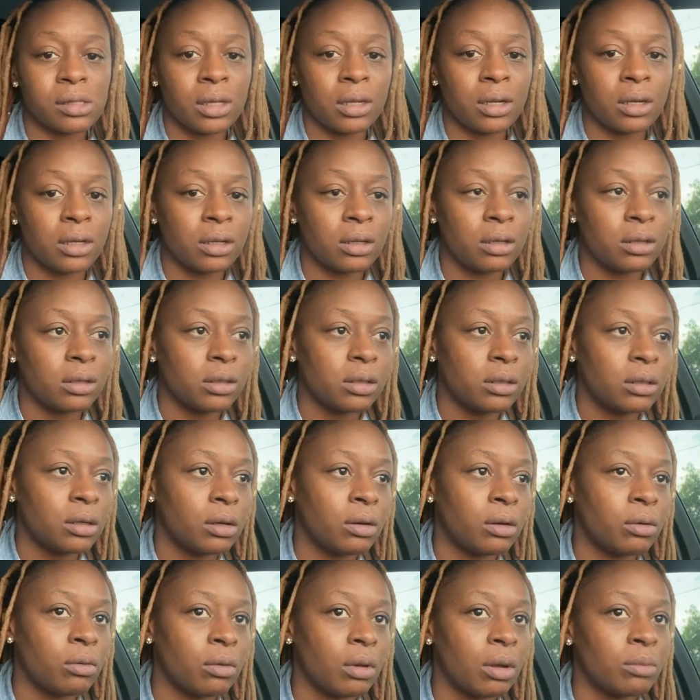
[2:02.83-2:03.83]
And,
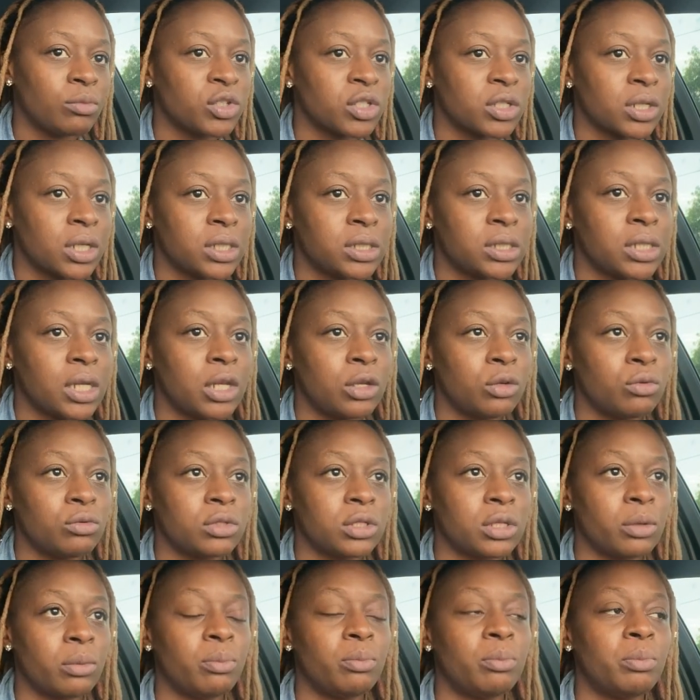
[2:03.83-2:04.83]
I'm just continuing
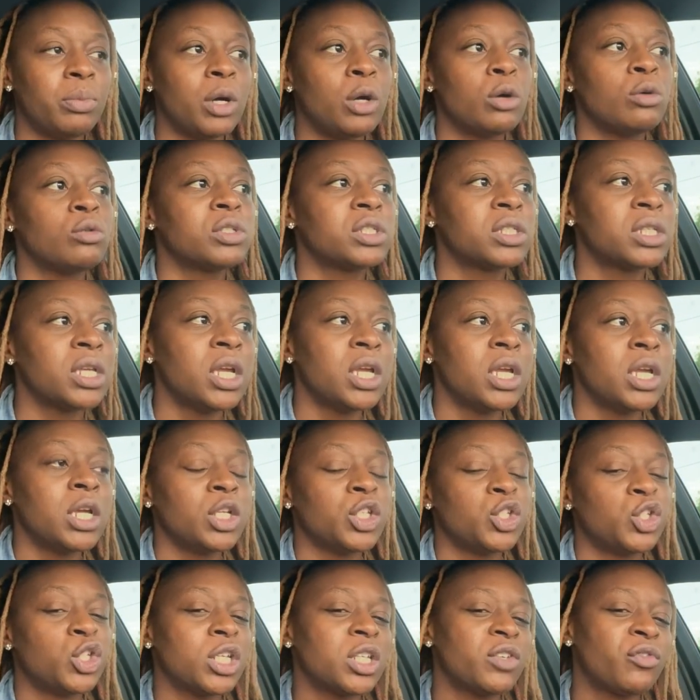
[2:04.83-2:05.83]
to post
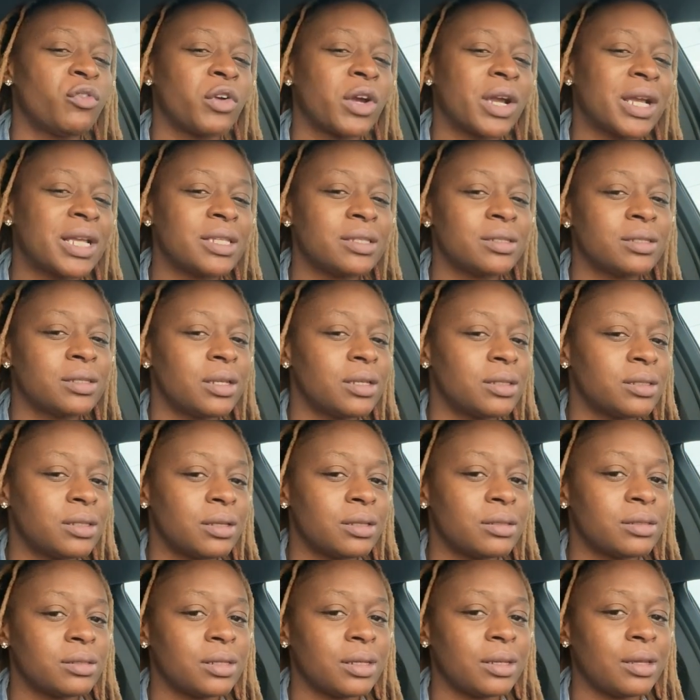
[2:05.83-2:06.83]
just for
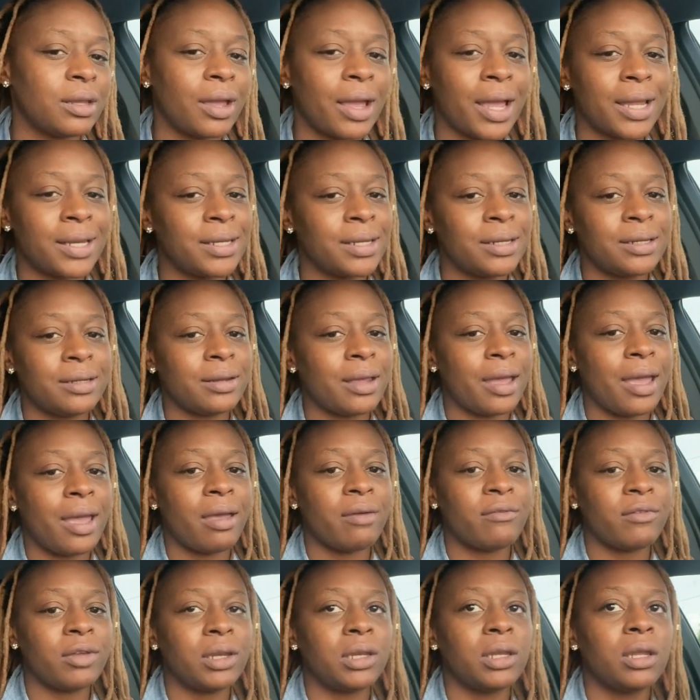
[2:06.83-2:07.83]
consistency. I didn't
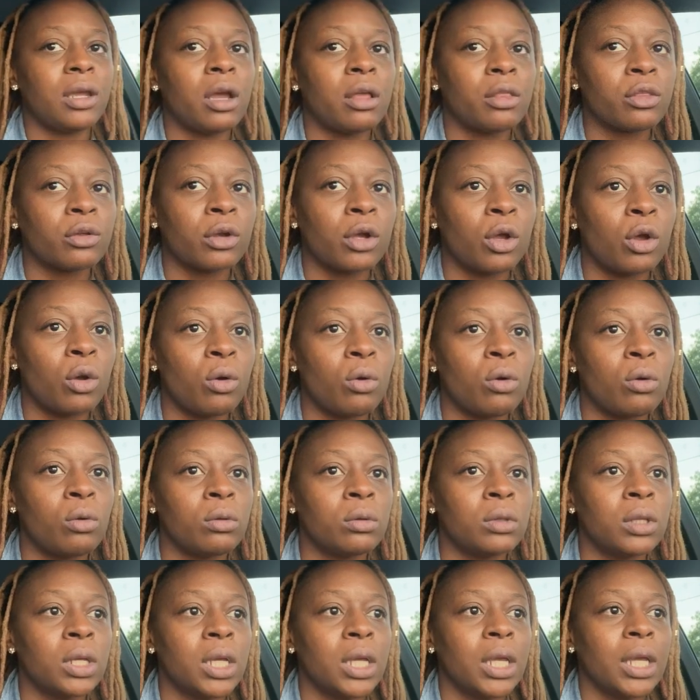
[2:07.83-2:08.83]
have any other
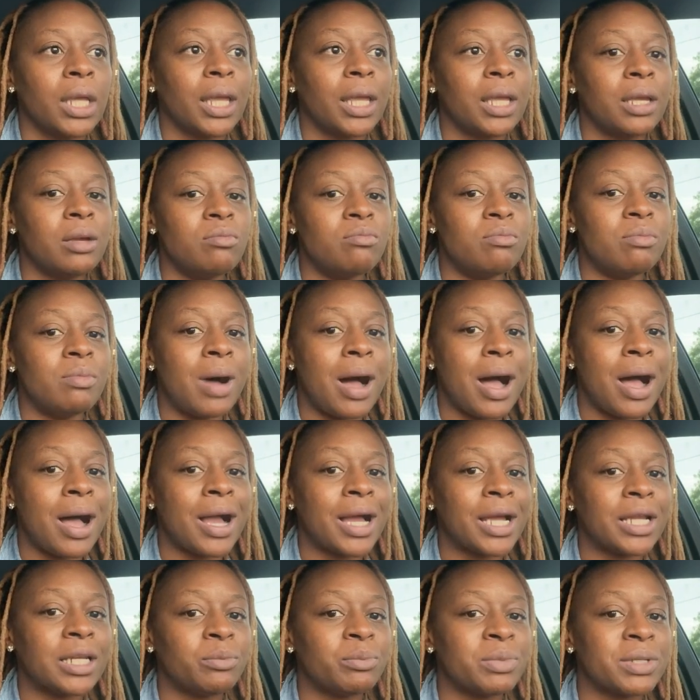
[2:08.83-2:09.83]
goal in
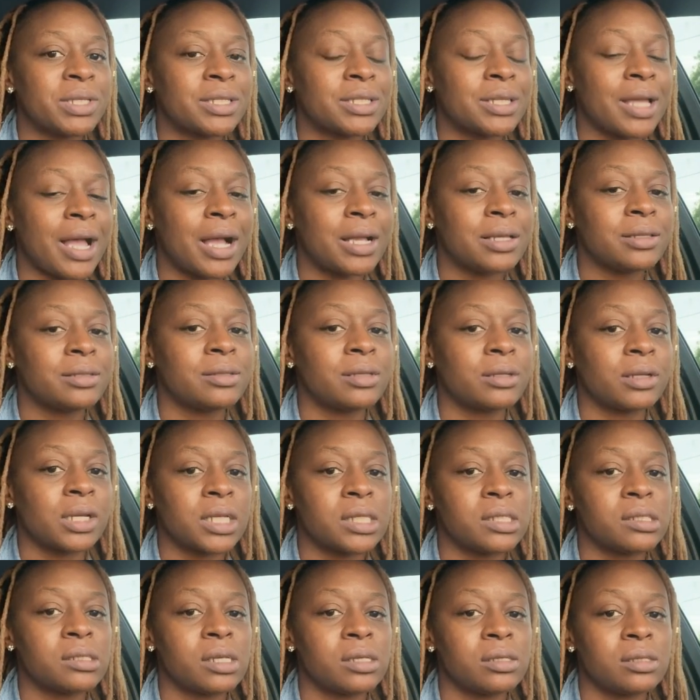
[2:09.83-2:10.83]
mind besides the
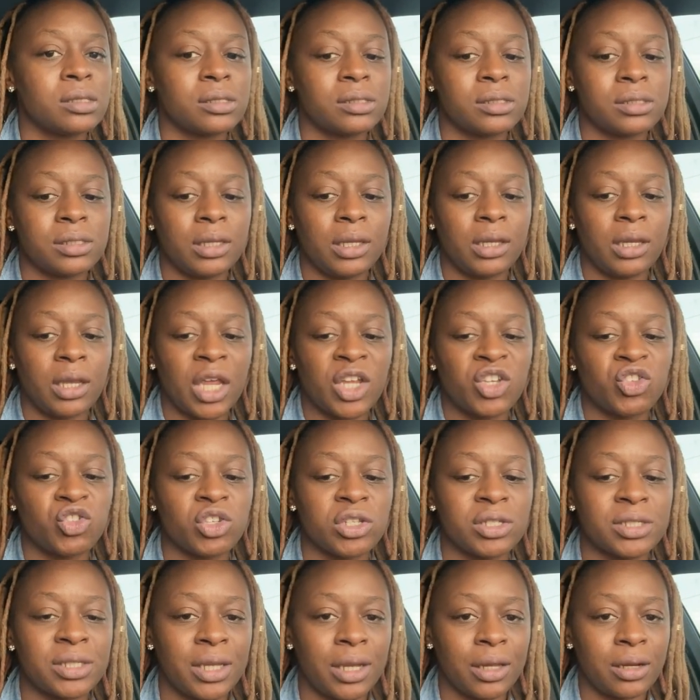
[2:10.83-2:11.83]
consistency and
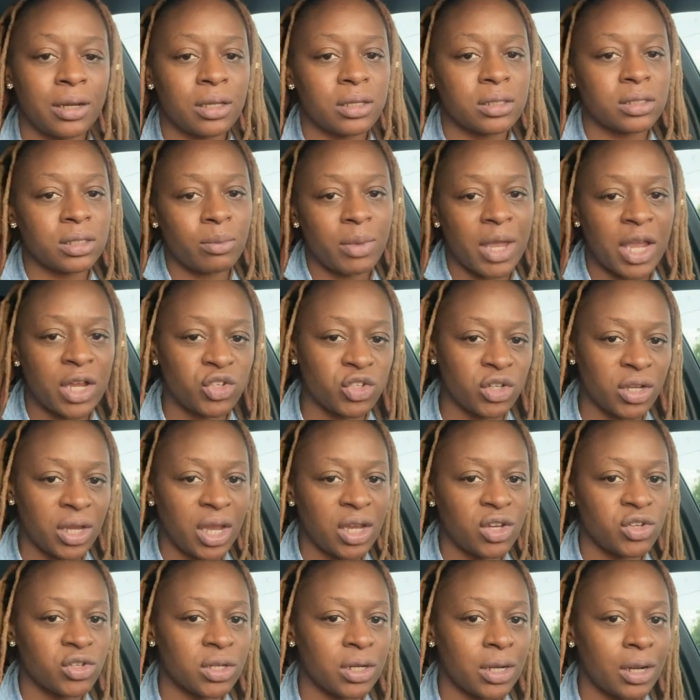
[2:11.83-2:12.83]
just getting some
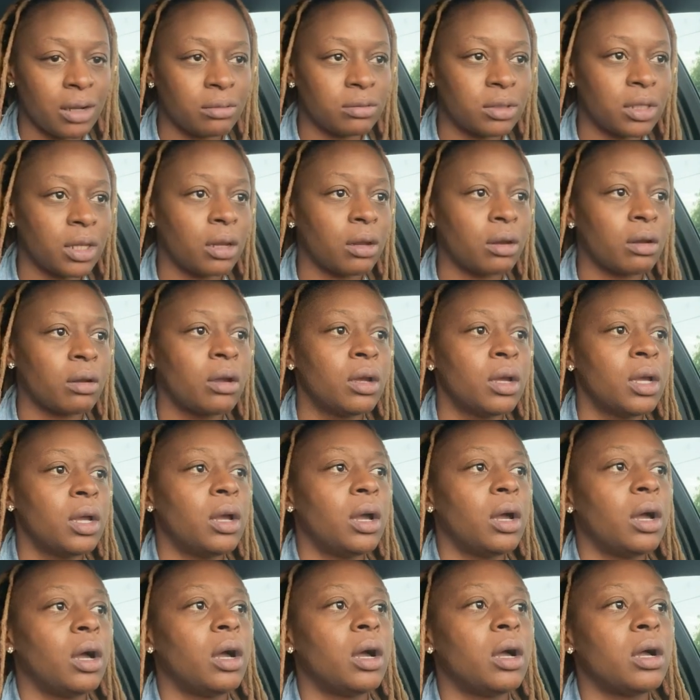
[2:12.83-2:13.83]
education out there,
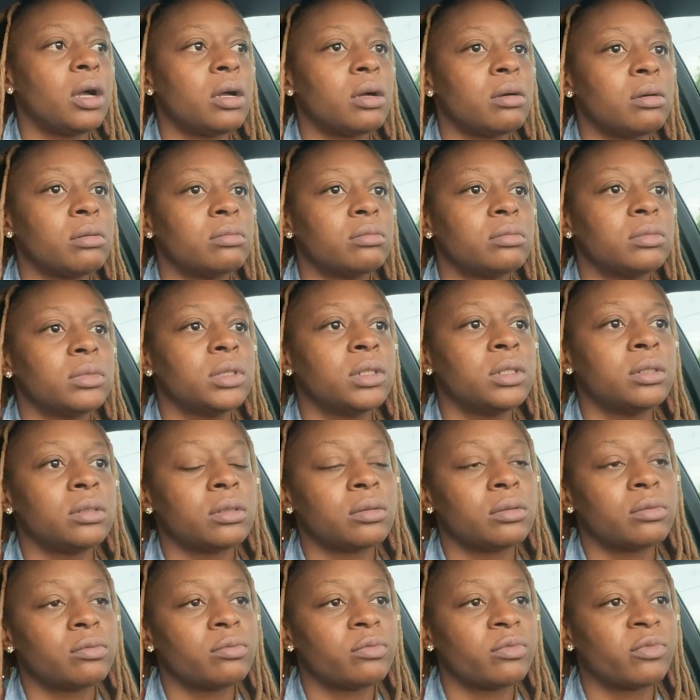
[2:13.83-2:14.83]

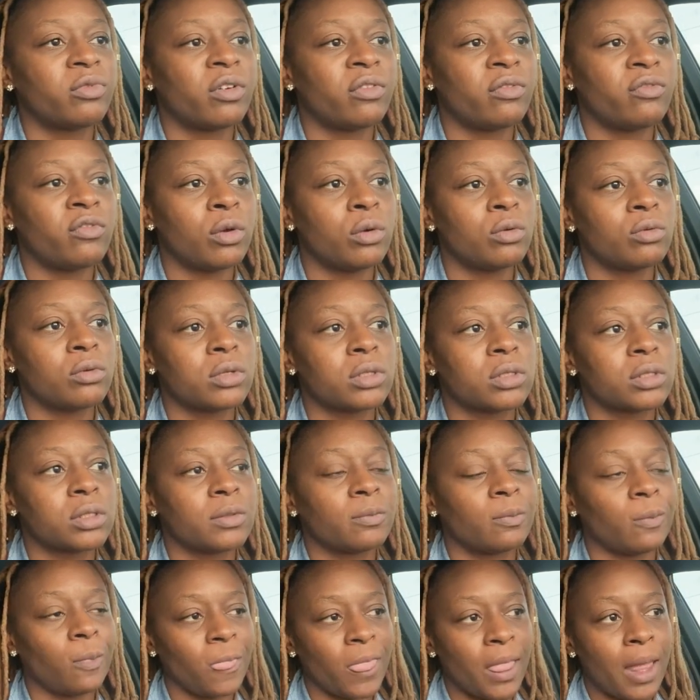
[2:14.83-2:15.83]
for folks.